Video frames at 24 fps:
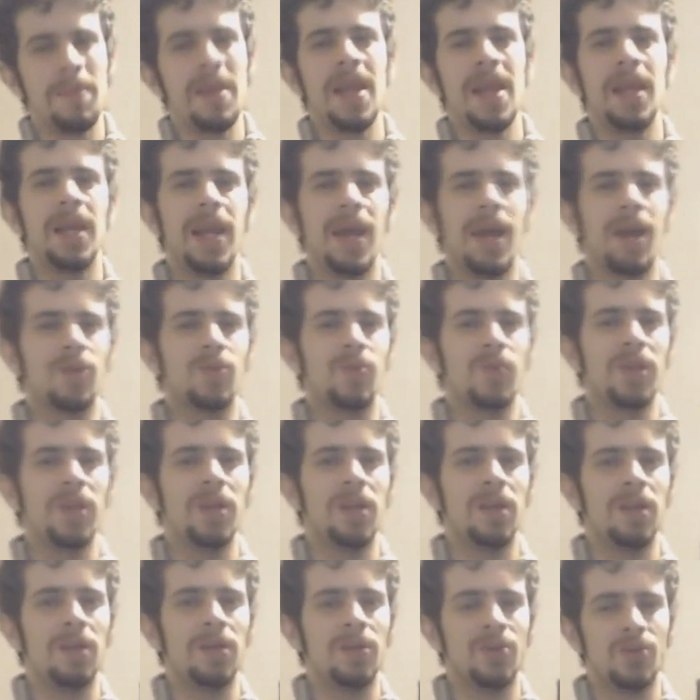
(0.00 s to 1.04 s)
main layout we
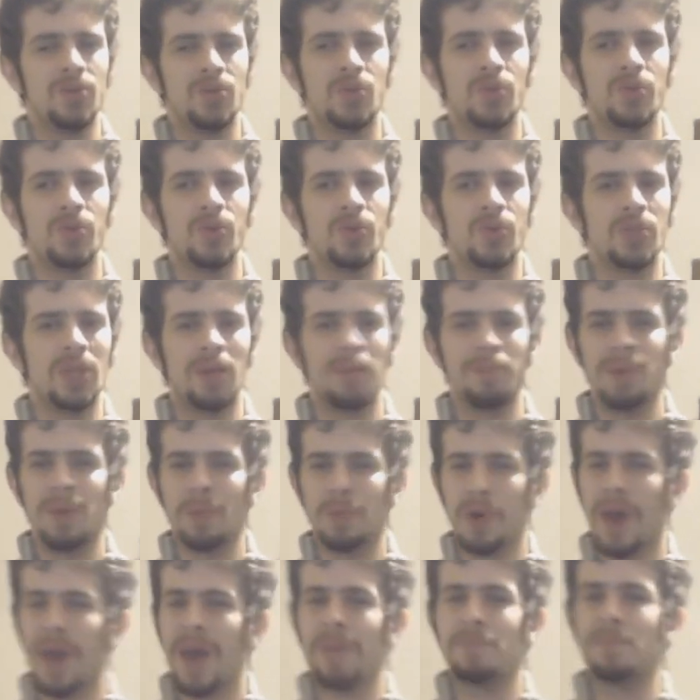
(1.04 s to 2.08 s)
used to use, and
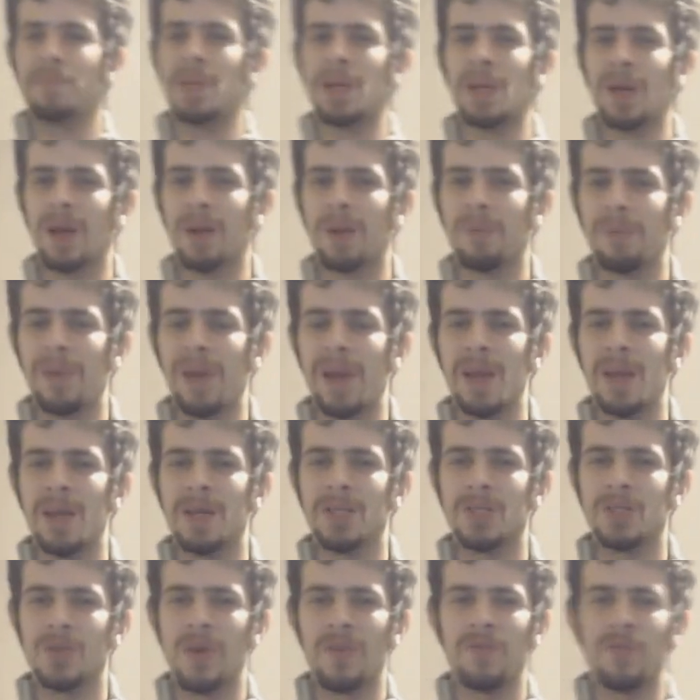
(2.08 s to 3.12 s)
people haven't been
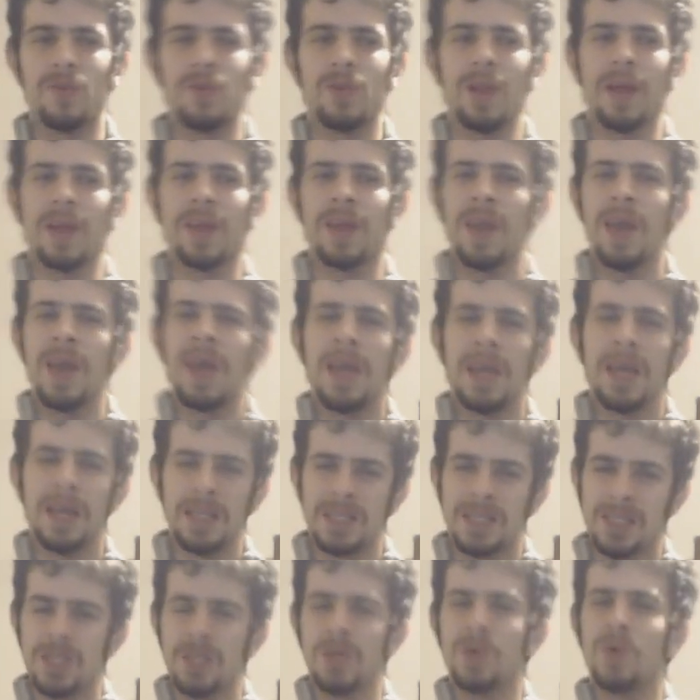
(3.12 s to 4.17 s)
complaining. So I feel like
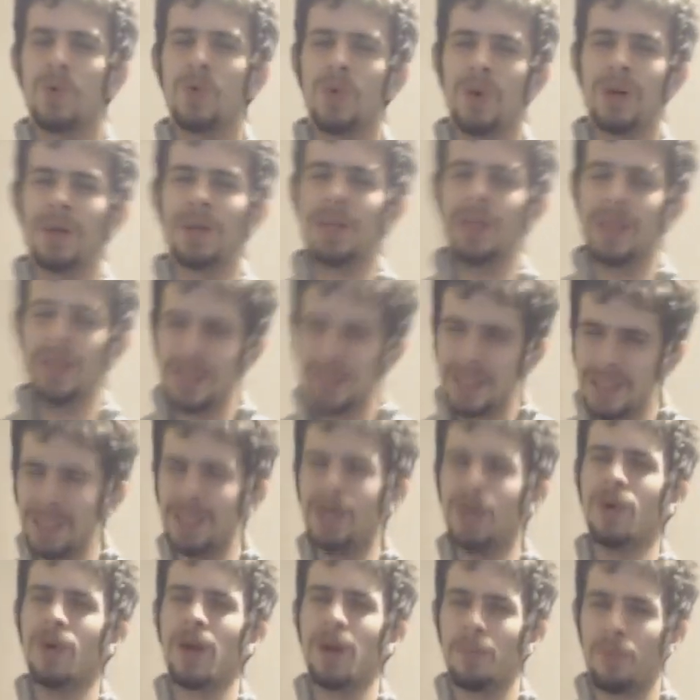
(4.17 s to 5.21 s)
it's still
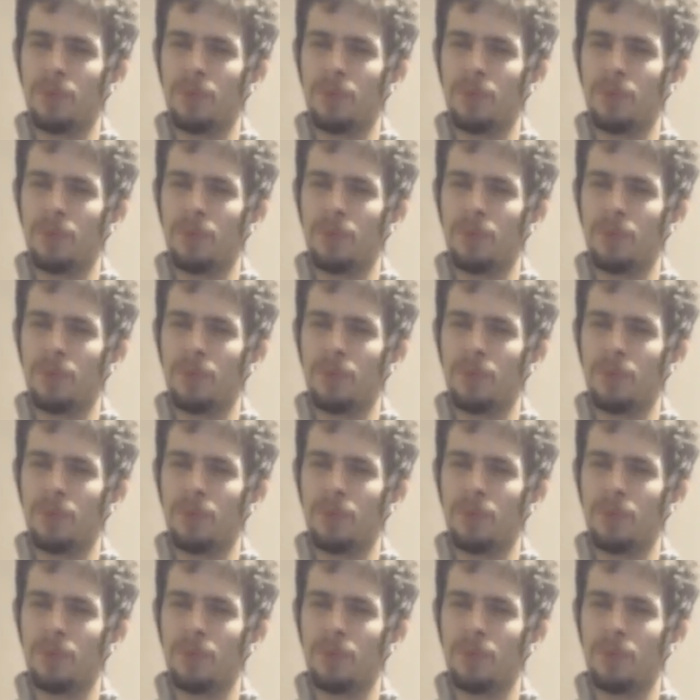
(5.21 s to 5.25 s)
an